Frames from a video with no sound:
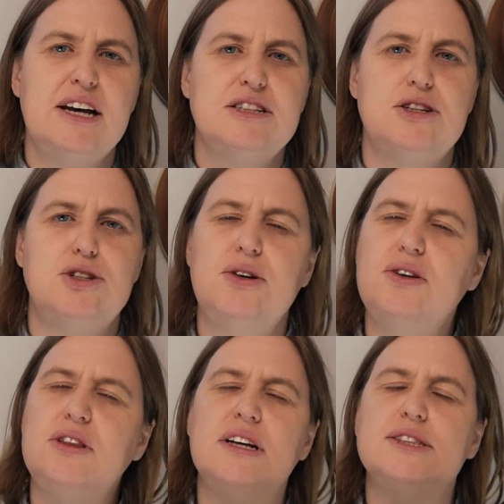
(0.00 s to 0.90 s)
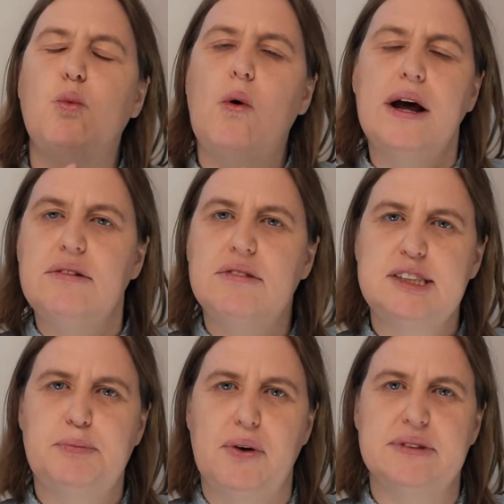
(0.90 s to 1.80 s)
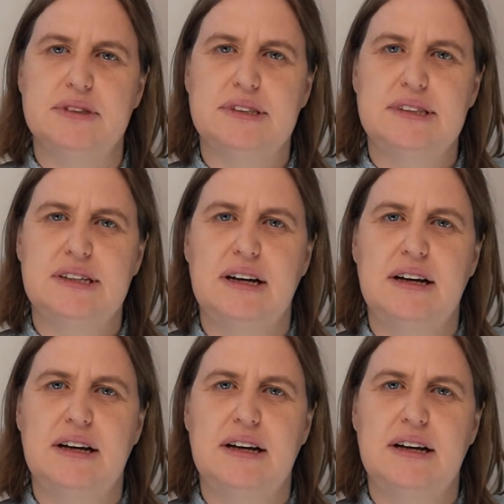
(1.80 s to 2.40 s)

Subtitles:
to turn this one response